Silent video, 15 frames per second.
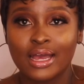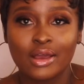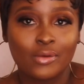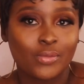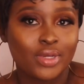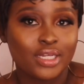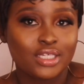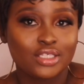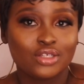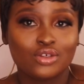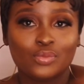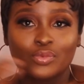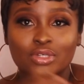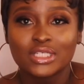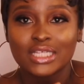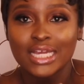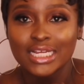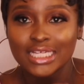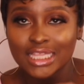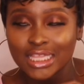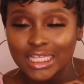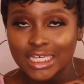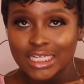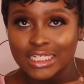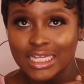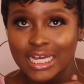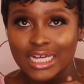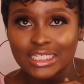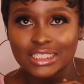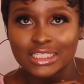"We didn't see you post anything
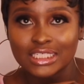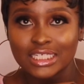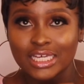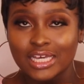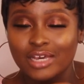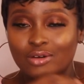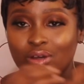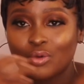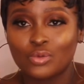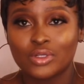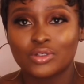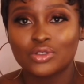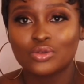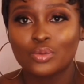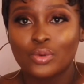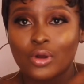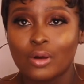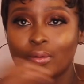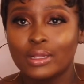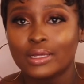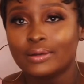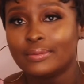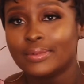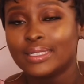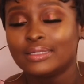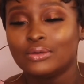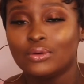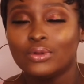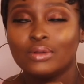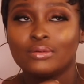last year. Hope there's no problem," and
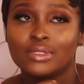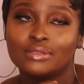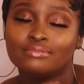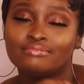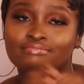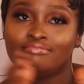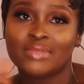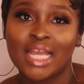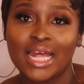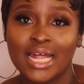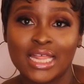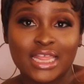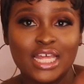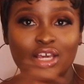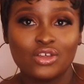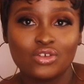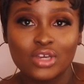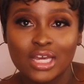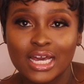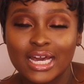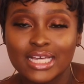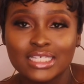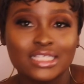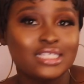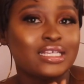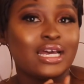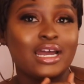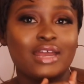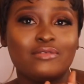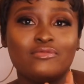all of it. Thank you guys.
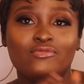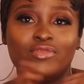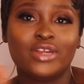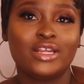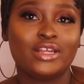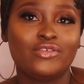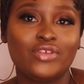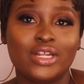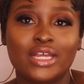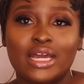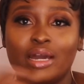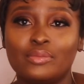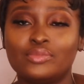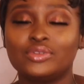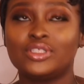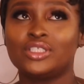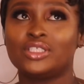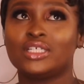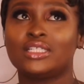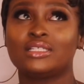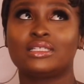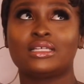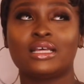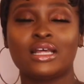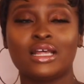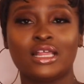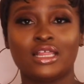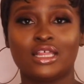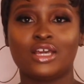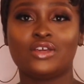I really appreciate.
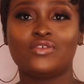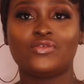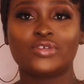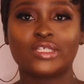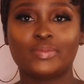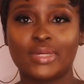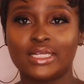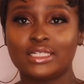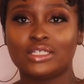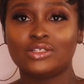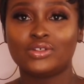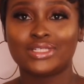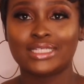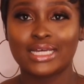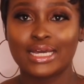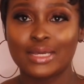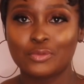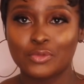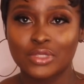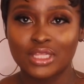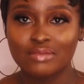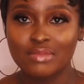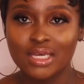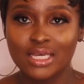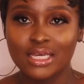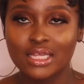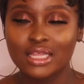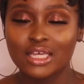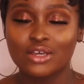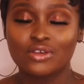Thank you for spending your time with me.
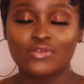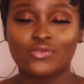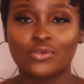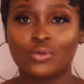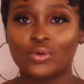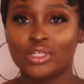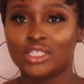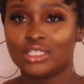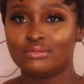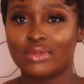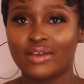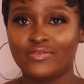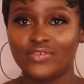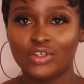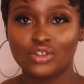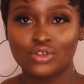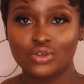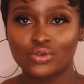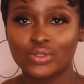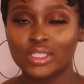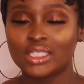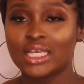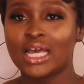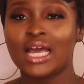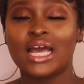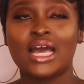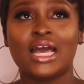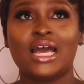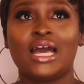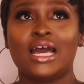Thank you for watching my videos.
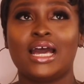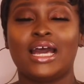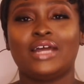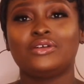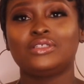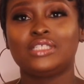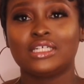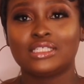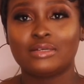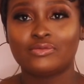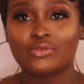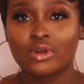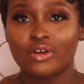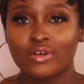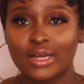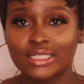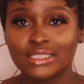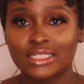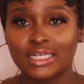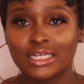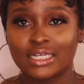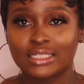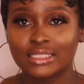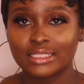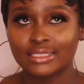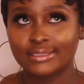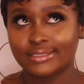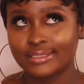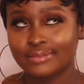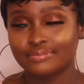I don't take them for granted,
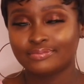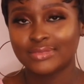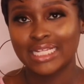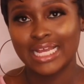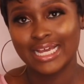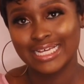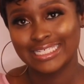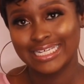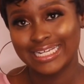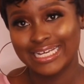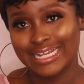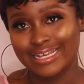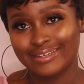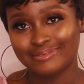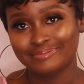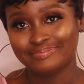and like I said earlier,